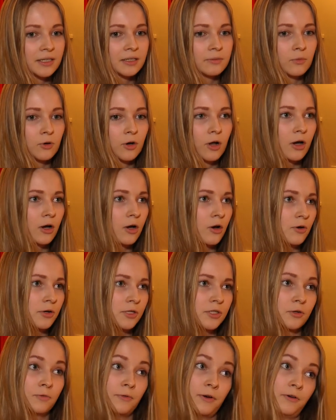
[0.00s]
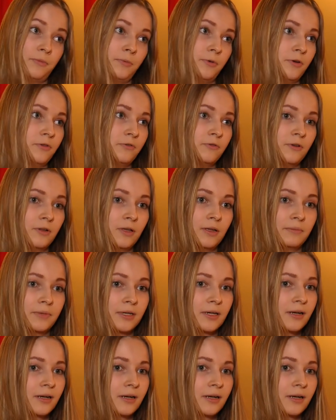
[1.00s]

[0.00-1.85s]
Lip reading: And Monaco is also very beautiful. I mean,